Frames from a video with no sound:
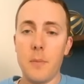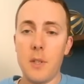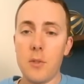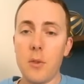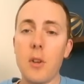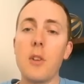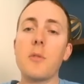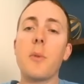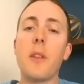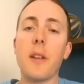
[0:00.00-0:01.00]
It sort of
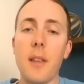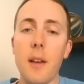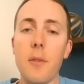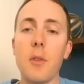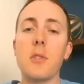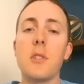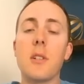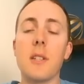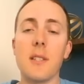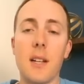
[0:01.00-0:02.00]
goes with like the
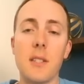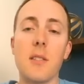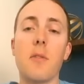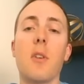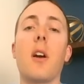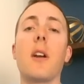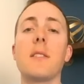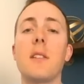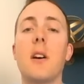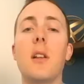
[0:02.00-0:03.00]
evolutionary designs that Ferrari
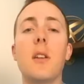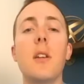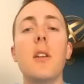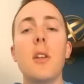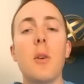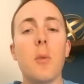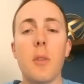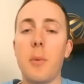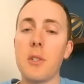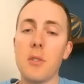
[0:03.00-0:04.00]
has done
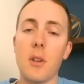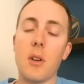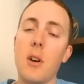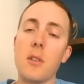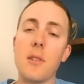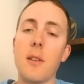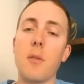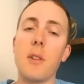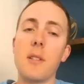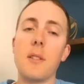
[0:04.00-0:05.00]
with a bunch of their cars that they've
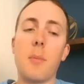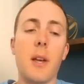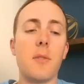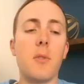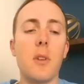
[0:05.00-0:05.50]
released in the past few